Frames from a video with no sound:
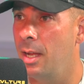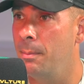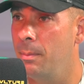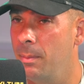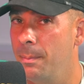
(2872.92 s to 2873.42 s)
We
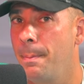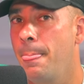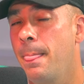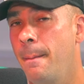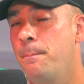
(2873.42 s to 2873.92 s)
can't do it
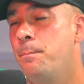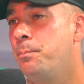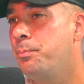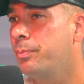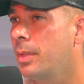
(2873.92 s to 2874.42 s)
yet, but
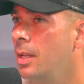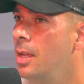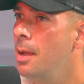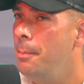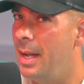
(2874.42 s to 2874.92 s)
100 years,
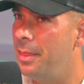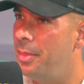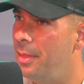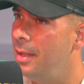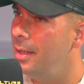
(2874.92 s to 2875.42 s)
1,000
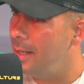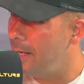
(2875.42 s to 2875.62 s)
years, it's